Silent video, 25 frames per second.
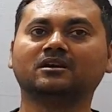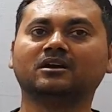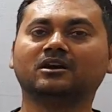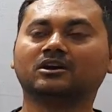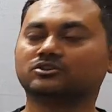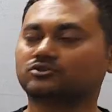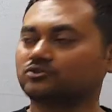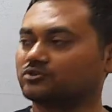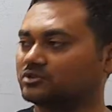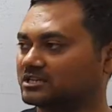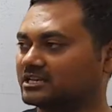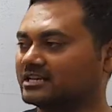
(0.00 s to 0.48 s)

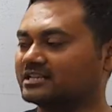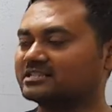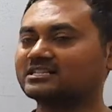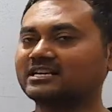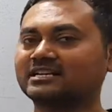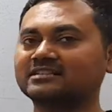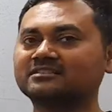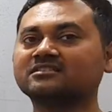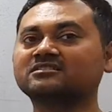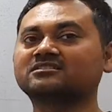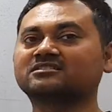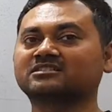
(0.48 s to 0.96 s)
So these
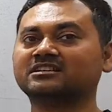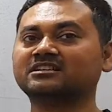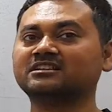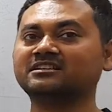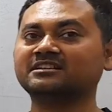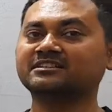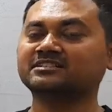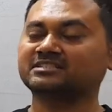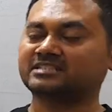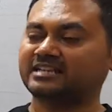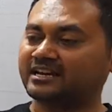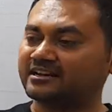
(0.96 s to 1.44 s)
are the three
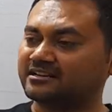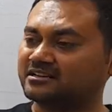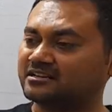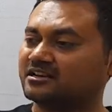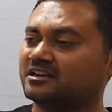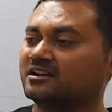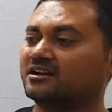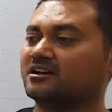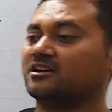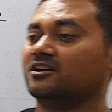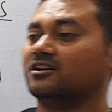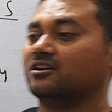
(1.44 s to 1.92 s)
lists,
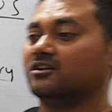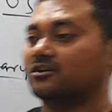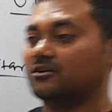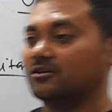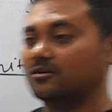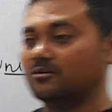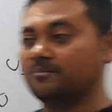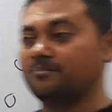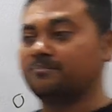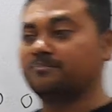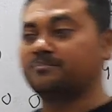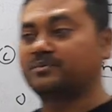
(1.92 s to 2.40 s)
and
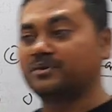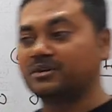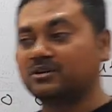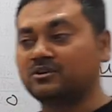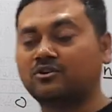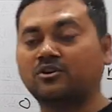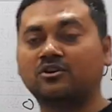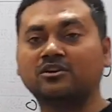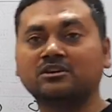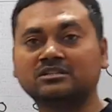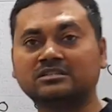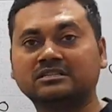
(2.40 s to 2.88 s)

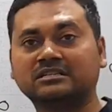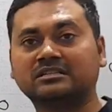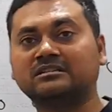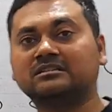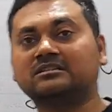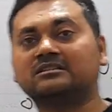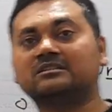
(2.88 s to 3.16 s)
because